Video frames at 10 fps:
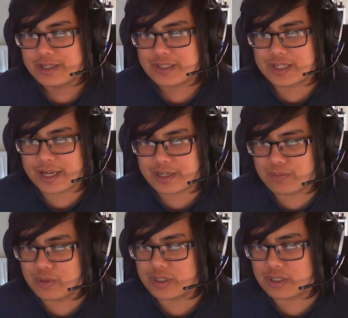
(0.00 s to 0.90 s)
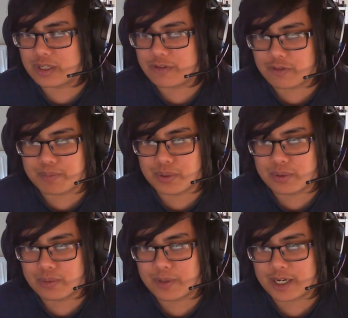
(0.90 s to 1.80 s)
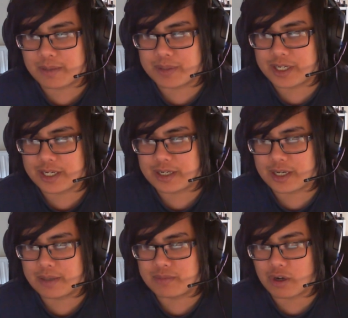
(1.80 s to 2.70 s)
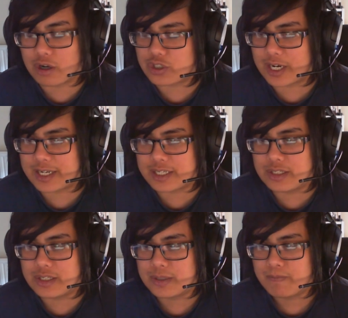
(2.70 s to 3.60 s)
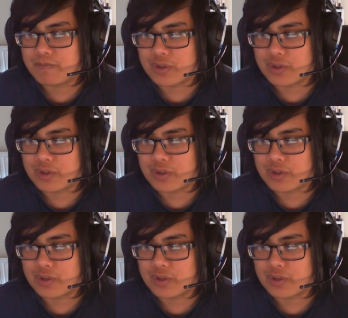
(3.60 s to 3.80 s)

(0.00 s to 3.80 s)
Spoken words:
Second was Liverpool when I played Dark Dragons,